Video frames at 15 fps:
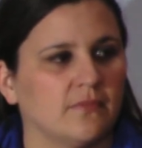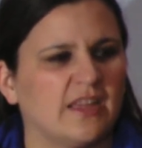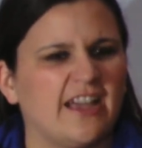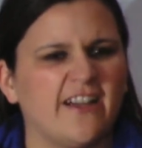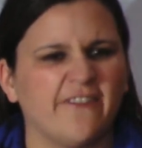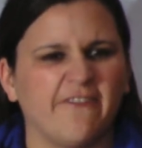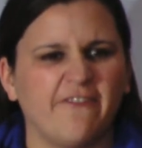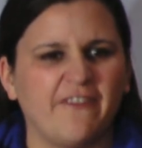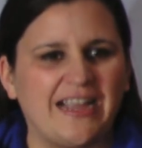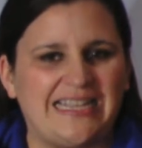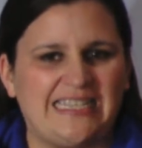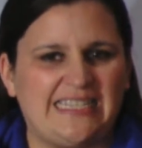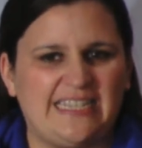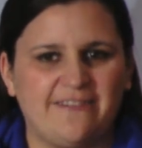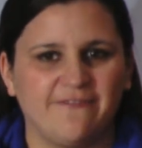a
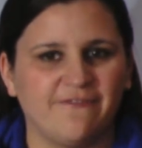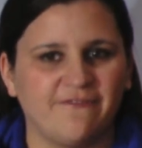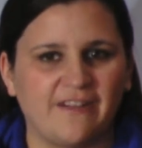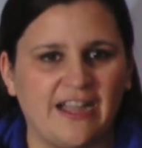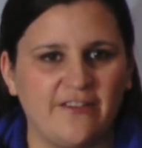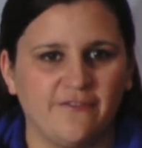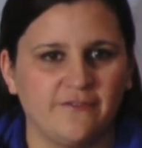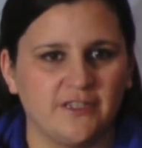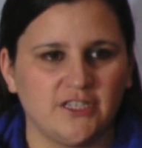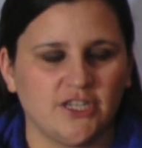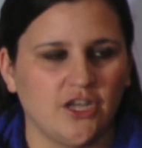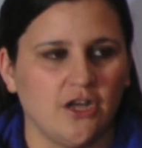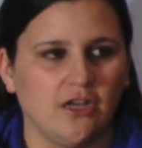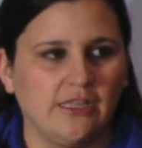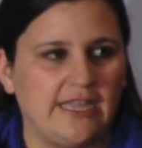feisty
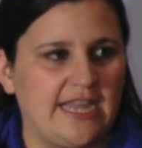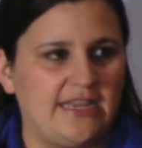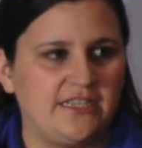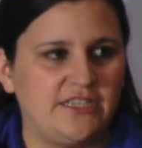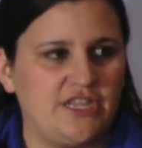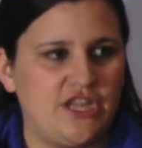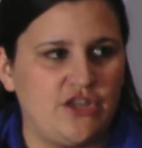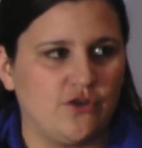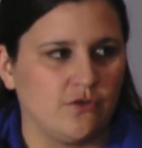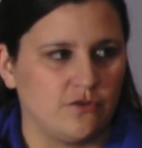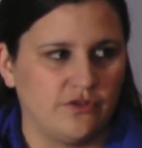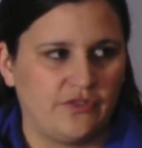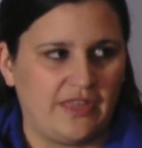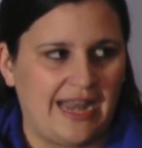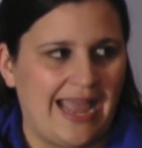5-foot-tall
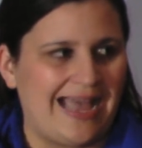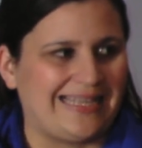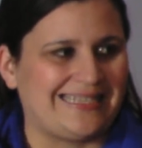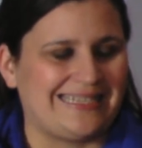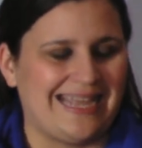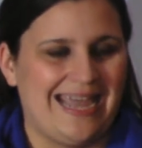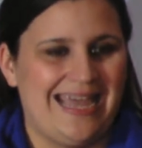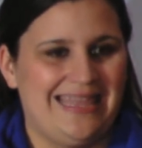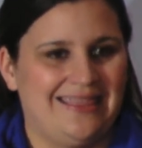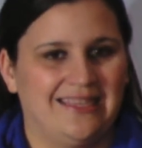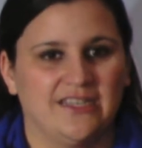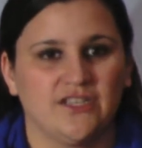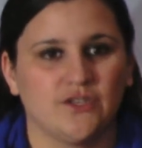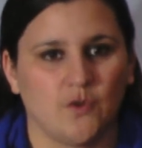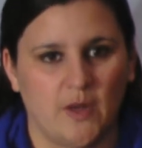18-year-old that asked
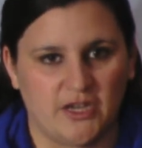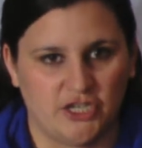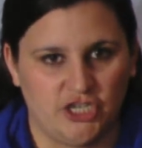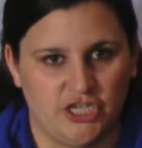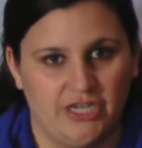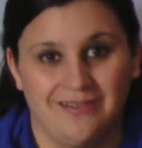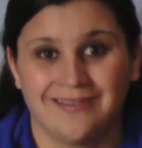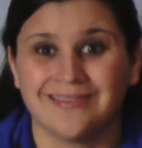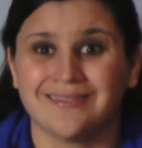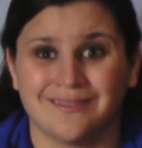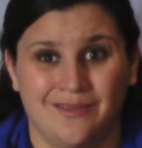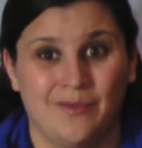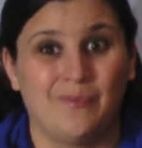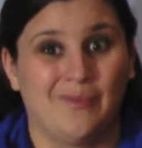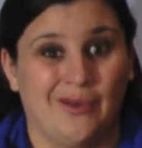endless questions,
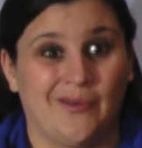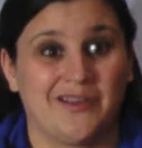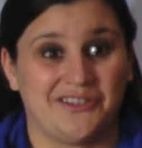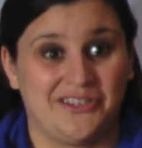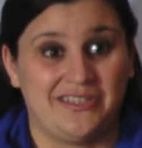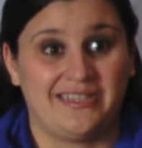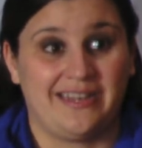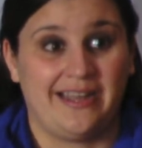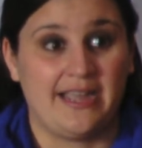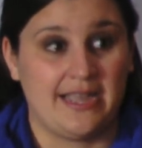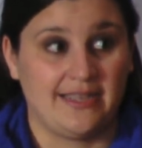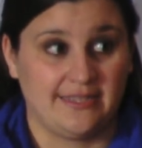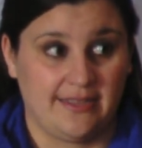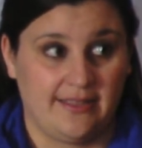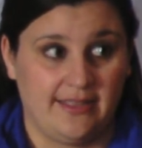more questions than I
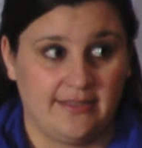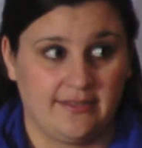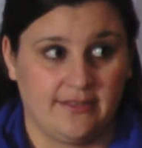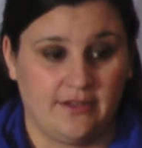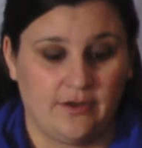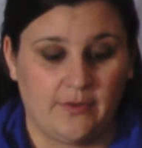ask, and that's a lot of